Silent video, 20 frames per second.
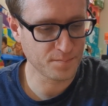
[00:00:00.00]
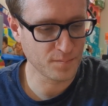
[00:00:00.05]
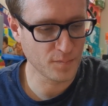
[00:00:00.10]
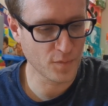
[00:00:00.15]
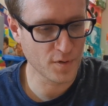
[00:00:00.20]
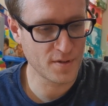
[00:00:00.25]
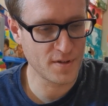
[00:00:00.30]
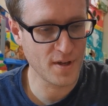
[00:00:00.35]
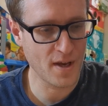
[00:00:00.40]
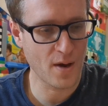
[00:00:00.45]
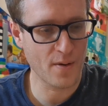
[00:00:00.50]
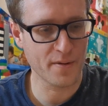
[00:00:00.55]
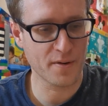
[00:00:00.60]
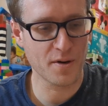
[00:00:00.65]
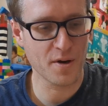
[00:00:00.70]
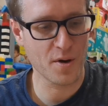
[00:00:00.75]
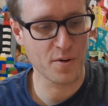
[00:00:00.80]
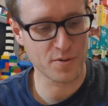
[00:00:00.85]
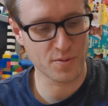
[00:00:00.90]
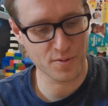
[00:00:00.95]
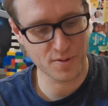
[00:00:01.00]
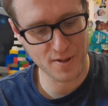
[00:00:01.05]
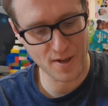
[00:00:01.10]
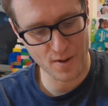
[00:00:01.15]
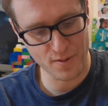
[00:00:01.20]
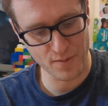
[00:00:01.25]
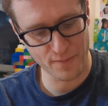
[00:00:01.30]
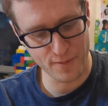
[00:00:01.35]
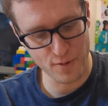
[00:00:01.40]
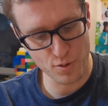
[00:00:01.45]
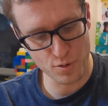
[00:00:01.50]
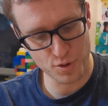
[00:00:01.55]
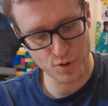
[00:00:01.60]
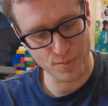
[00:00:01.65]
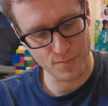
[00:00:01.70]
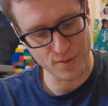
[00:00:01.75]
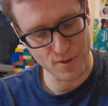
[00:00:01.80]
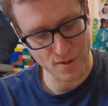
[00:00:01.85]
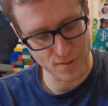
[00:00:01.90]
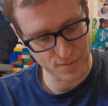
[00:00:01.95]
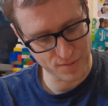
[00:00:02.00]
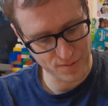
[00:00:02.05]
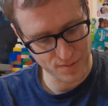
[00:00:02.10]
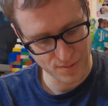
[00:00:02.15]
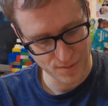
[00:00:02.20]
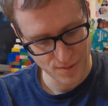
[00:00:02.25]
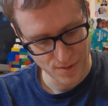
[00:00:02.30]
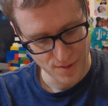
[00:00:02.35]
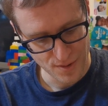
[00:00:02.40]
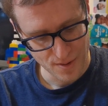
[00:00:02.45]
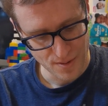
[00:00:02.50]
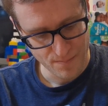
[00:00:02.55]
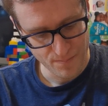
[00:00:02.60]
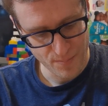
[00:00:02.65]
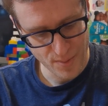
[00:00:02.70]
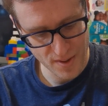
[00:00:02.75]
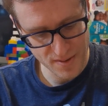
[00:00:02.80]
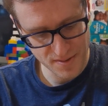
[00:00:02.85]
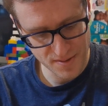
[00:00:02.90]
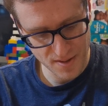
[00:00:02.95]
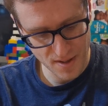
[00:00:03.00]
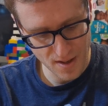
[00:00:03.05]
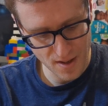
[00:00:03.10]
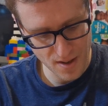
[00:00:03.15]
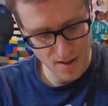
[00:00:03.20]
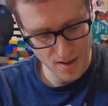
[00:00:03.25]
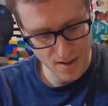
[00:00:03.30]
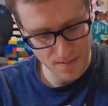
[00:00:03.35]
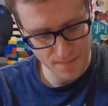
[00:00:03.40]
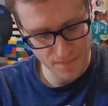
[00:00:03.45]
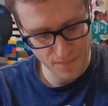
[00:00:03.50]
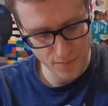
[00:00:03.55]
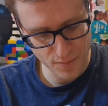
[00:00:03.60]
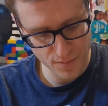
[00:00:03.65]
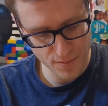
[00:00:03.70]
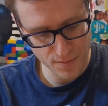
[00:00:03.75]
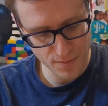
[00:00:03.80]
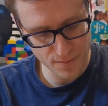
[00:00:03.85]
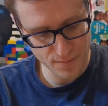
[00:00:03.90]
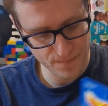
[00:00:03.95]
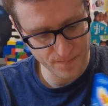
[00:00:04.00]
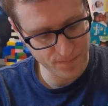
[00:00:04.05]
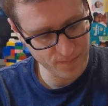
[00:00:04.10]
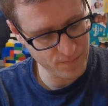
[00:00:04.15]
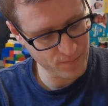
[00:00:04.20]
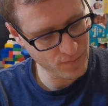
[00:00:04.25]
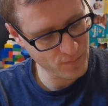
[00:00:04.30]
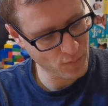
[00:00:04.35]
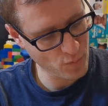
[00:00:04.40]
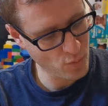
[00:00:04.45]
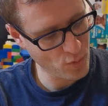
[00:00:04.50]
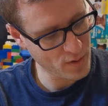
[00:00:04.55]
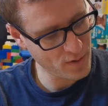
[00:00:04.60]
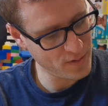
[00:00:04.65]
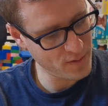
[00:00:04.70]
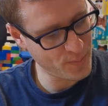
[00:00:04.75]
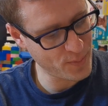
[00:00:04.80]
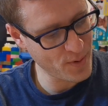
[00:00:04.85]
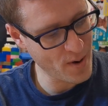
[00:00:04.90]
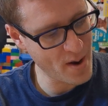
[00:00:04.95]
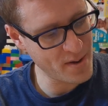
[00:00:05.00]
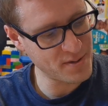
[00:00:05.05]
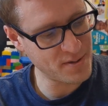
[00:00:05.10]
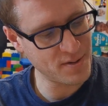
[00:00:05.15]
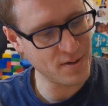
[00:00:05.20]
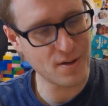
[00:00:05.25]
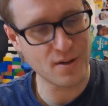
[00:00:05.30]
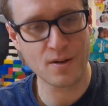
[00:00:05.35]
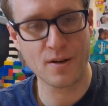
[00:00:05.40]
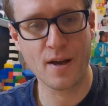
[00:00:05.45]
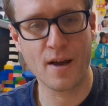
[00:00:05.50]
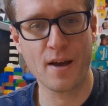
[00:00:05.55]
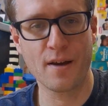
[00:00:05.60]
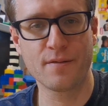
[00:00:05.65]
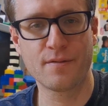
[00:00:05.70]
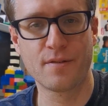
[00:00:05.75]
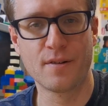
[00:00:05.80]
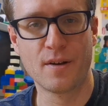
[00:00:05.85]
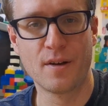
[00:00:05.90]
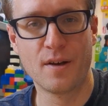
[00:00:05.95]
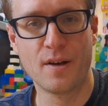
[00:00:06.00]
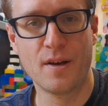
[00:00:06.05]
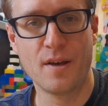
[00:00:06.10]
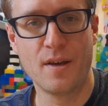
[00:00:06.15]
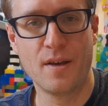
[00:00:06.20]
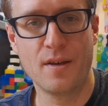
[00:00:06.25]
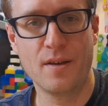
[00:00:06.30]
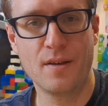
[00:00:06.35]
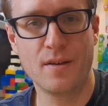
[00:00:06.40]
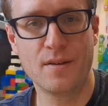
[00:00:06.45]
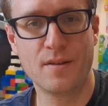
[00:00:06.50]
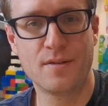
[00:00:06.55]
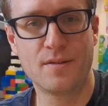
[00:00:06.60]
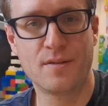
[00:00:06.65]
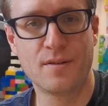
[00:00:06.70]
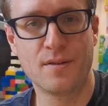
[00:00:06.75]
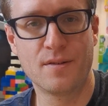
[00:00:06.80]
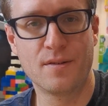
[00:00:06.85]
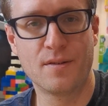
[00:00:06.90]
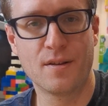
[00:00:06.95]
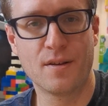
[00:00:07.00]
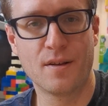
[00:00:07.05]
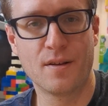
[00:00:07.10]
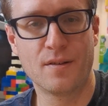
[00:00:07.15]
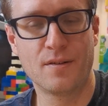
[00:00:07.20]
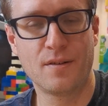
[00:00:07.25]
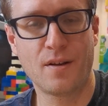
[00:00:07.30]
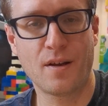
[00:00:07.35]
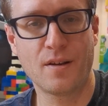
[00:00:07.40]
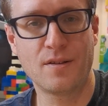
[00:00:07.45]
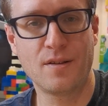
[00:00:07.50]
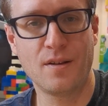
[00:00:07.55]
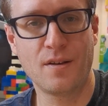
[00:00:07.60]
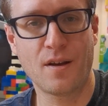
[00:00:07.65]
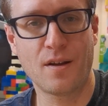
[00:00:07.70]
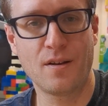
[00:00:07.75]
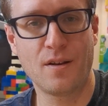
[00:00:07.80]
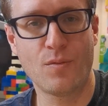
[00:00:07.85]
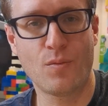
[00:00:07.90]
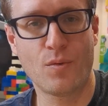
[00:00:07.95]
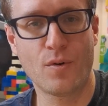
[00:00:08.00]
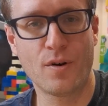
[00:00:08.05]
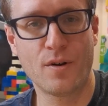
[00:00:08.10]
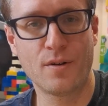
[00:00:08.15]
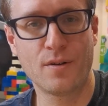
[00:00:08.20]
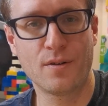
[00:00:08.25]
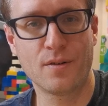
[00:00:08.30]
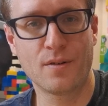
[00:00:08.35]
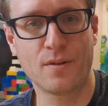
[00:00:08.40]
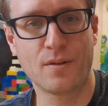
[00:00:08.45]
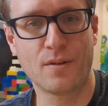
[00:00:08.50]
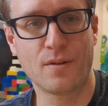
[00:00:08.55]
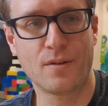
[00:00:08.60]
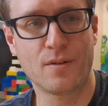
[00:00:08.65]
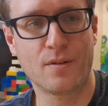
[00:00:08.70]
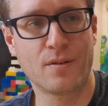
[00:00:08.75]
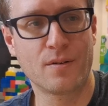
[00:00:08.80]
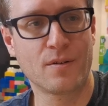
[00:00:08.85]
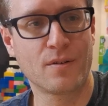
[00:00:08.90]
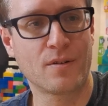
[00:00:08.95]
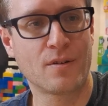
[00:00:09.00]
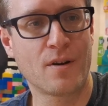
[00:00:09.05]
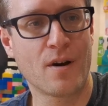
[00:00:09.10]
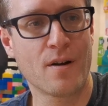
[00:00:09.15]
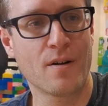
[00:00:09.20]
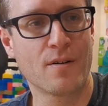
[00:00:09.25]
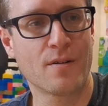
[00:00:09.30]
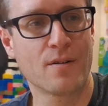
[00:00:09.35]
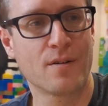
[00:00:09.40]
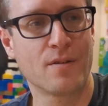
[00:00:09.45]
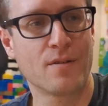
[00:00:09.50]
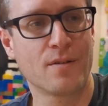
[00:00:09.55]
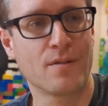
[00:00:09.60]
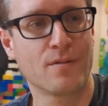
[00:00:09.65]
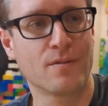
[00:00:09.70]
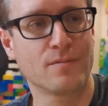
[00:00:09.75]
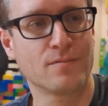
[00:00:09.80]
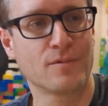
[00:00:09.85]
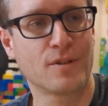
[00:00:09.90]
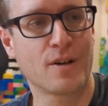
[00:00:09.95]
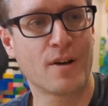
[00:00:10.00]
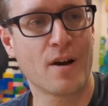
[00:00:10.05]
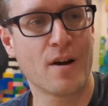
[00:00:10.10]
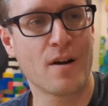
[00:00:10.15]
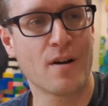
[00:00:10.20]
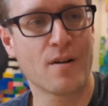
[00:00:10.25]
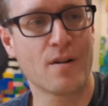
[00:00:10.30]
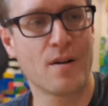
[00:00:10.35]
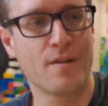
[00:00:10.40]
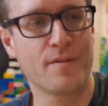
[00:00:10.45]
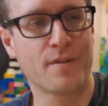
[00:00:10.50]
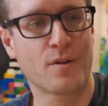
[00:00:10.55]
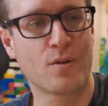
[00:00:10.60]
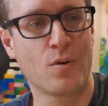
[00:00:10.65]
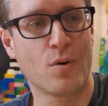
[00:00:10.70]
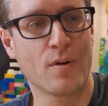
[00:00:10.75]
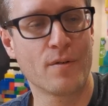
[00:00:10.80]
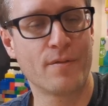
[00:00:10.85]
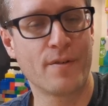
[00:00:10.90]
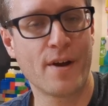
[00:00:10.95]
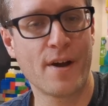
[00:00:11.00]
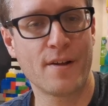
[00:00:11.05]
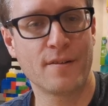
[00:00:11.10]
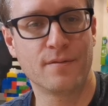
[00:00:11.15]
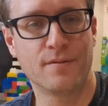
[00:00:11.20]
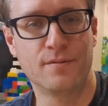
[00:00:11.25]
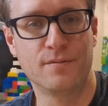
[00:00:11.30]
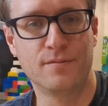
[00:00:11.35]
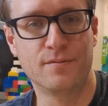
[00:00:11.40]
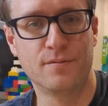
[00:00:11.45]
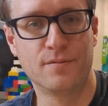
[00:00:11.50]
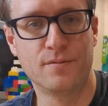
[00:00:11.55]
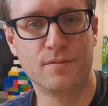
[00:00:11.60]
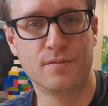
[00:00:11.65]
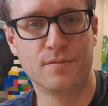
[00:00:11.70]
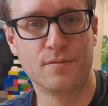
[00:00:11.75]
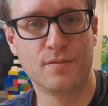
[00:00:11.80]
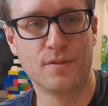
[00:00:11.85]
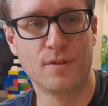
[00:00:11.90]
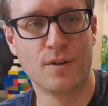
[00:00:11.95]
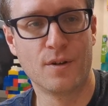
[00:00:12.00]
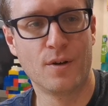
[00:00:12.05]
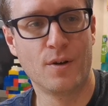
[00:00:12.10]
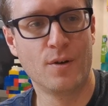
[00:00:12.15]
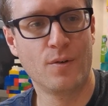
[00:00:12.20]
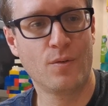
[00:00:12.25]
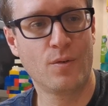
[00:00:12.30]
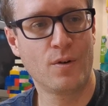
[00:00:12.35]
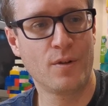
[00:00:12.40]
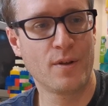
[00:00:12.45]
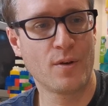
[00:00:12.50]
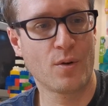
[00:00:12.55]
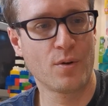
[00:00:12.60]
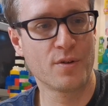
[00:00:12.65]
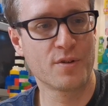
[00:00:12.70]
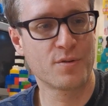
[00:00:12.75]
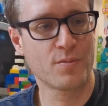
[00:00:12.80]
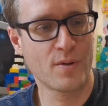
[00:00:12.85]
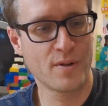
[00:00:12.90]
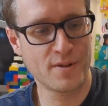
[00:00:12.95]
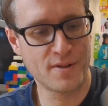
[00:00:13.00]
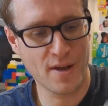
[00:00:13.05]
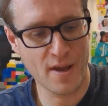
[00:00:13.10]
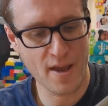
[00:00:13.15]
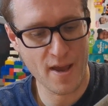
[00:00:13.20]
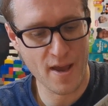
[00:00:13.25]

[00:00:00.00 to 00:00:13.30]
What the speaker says: we'll see how it goes. We'll see how the viewership goes. But for one of the prizes you can have is the 1991 carded car of the Corvette. One of the oldest ones I